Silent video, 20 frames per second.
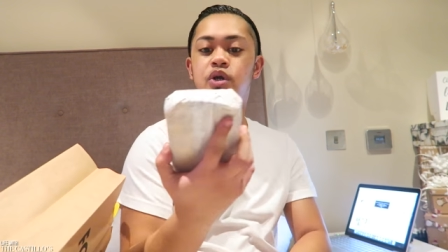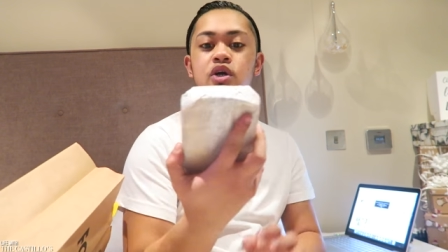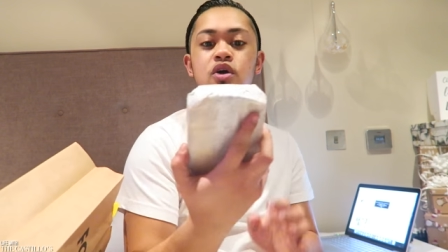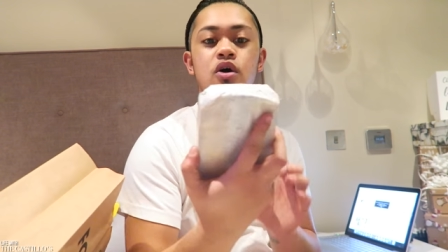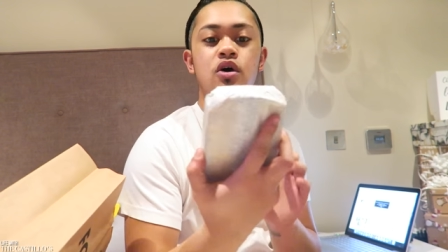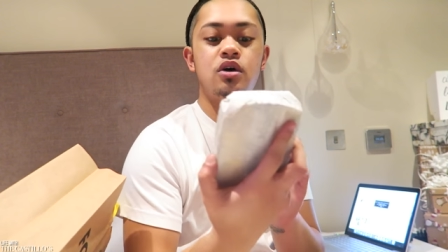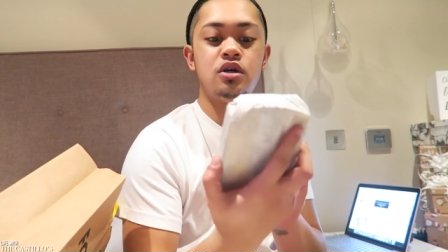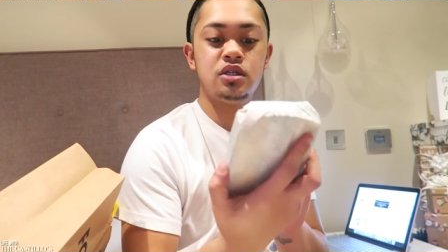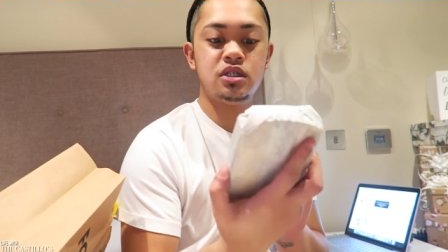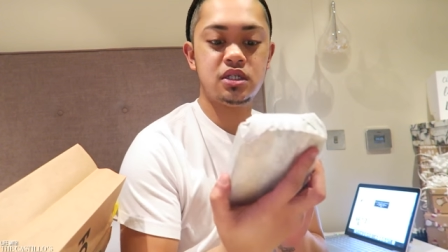we
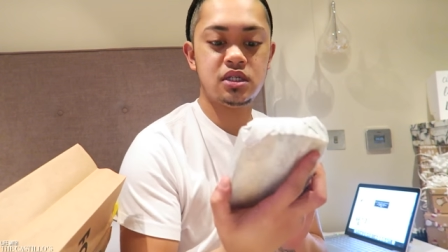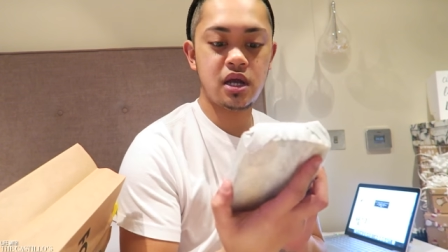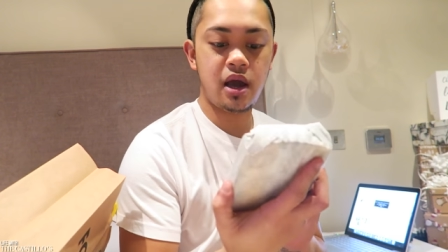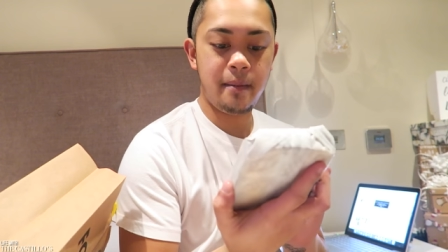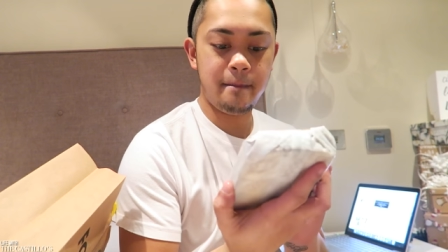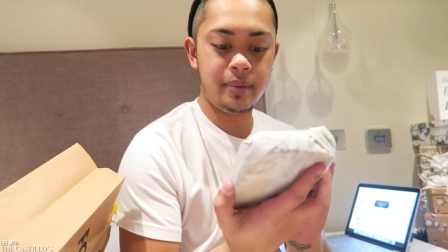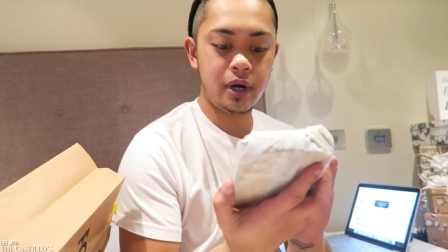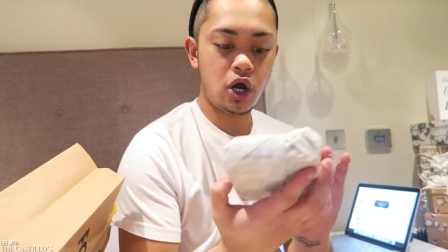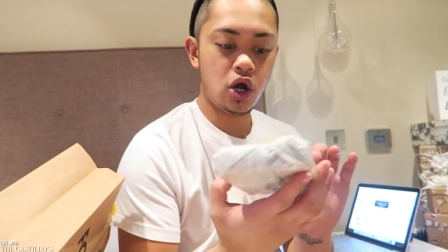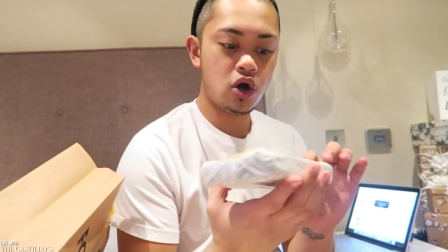got
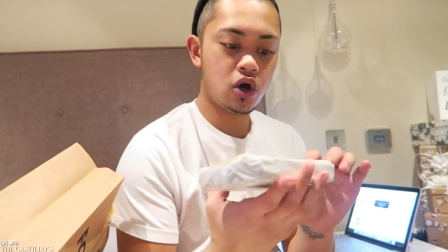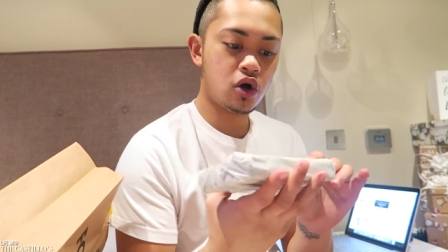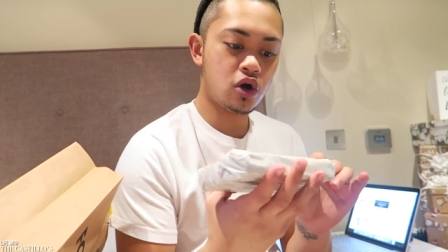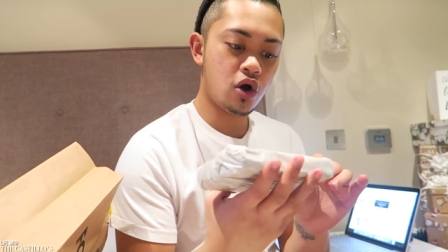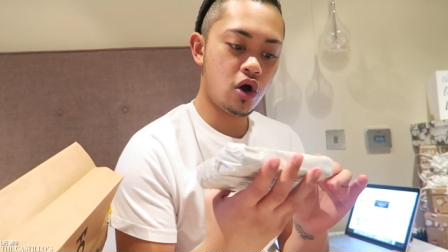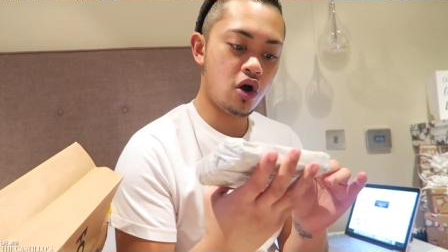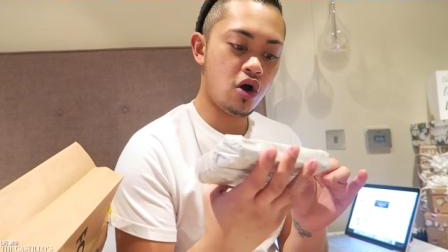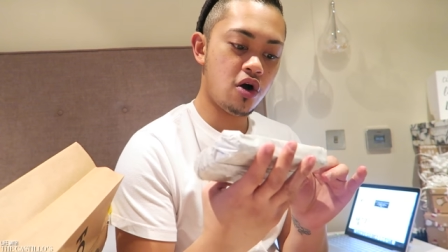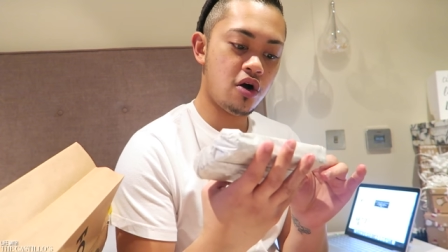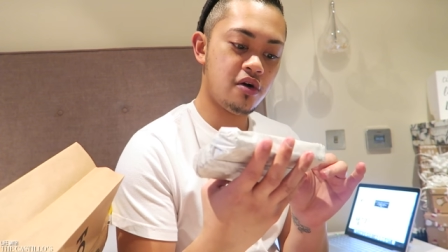a block
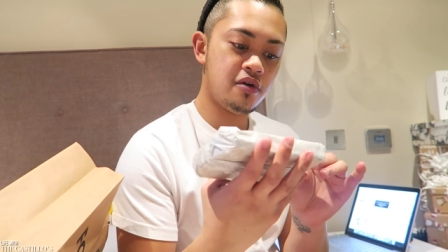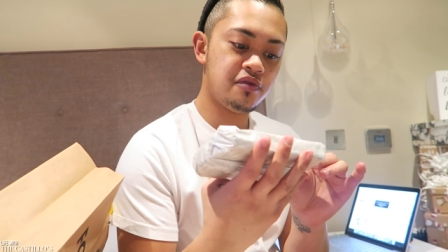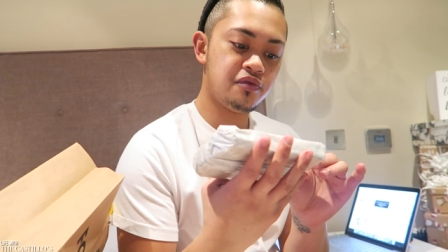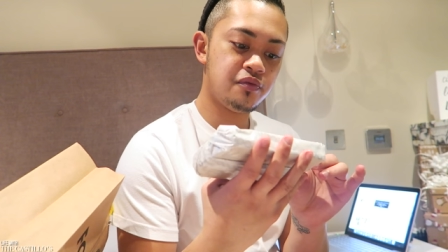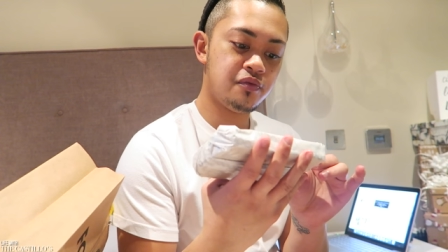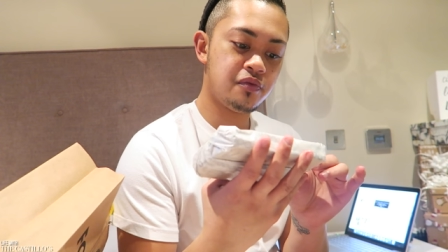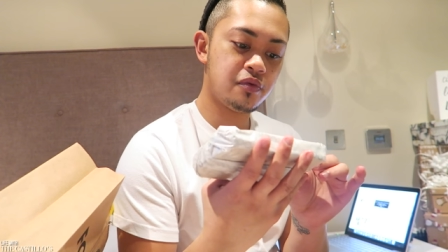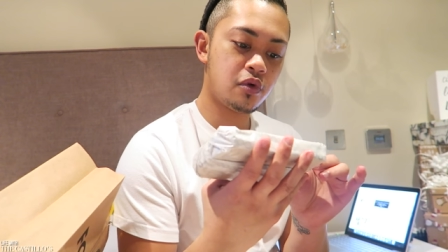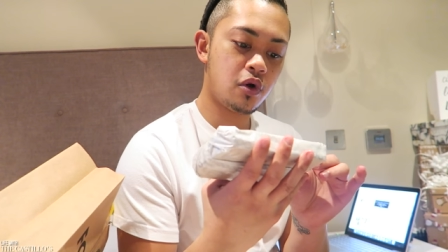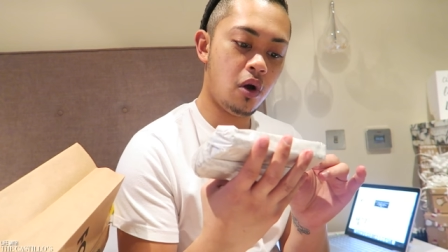of
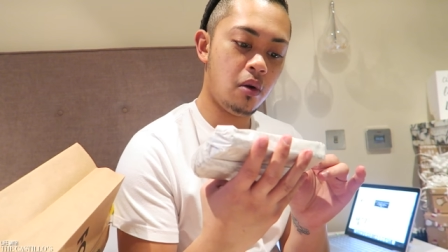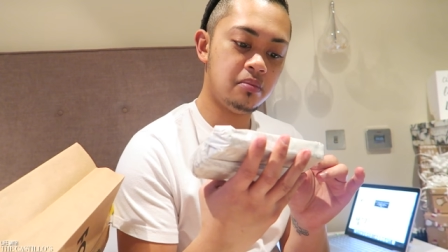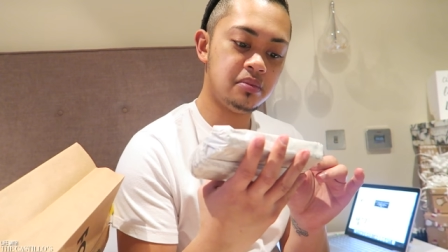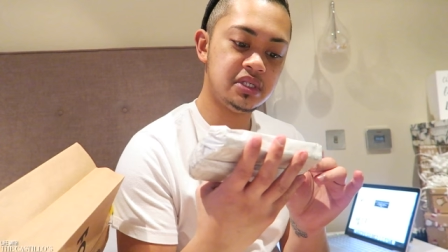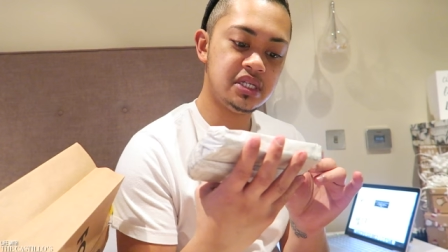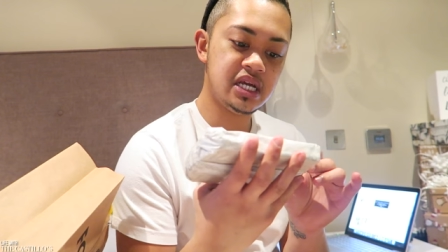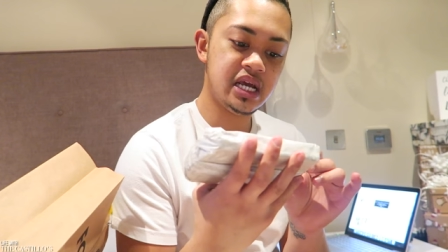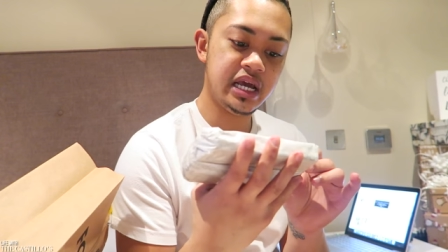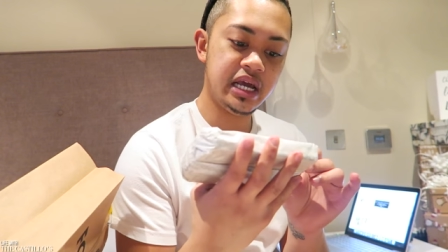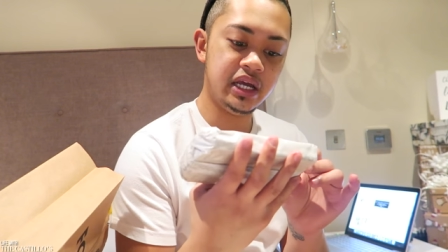
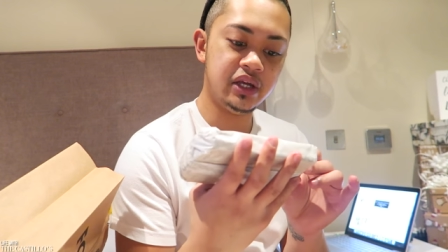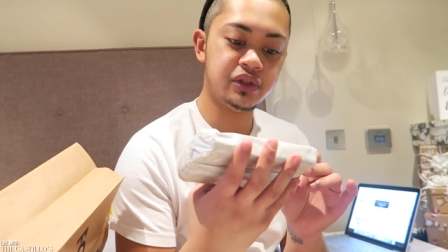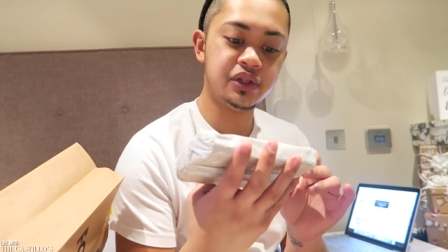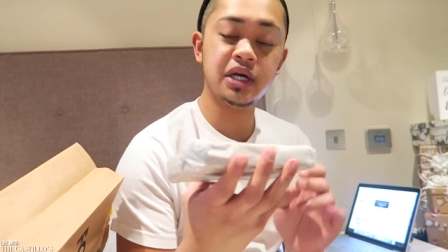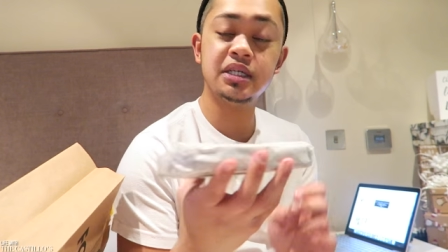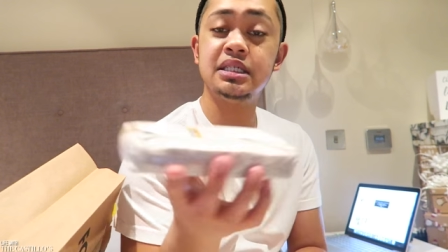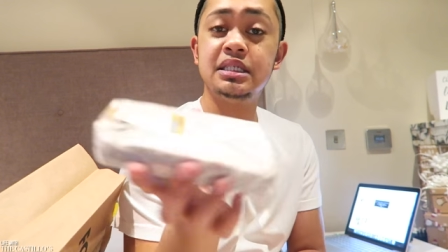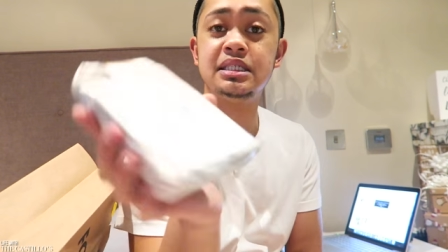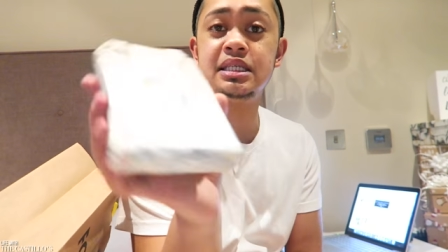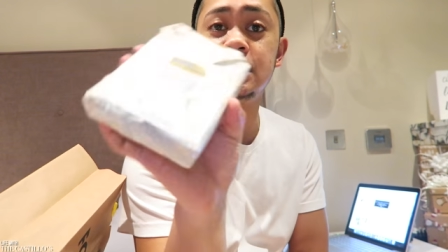Comté
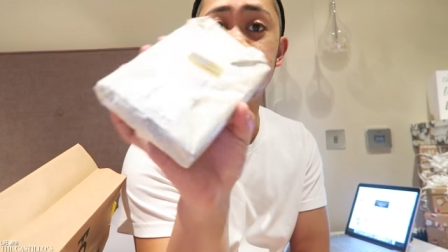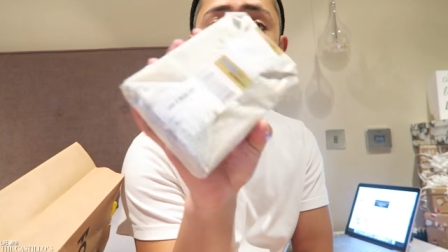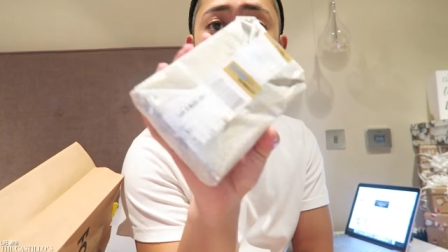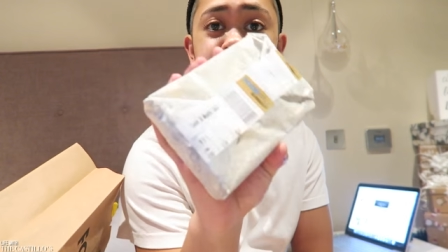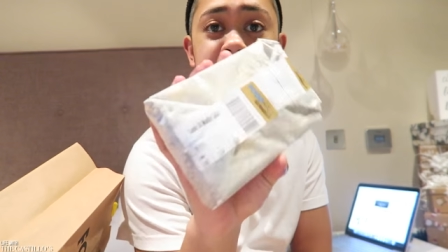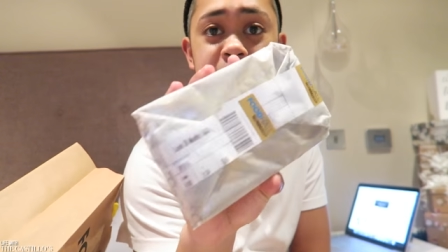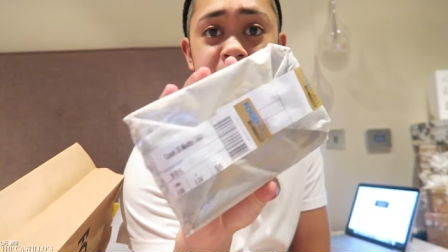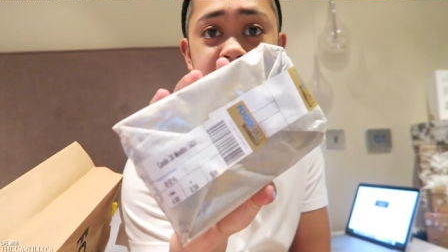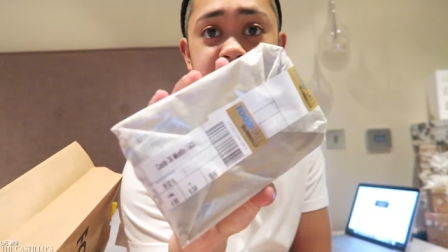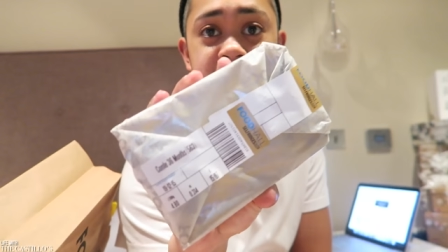thirty-six
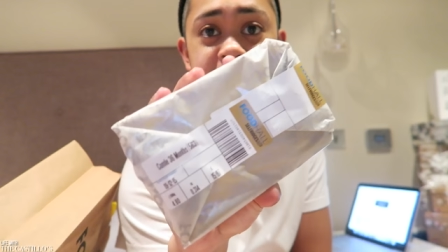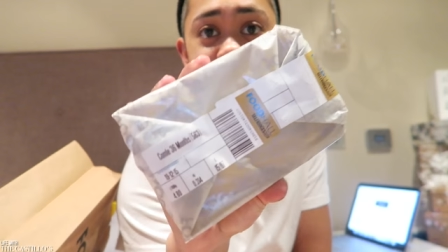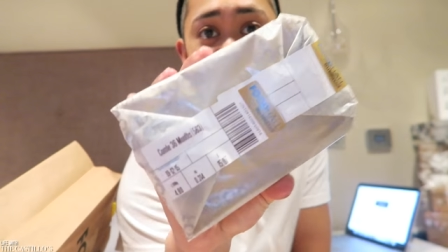months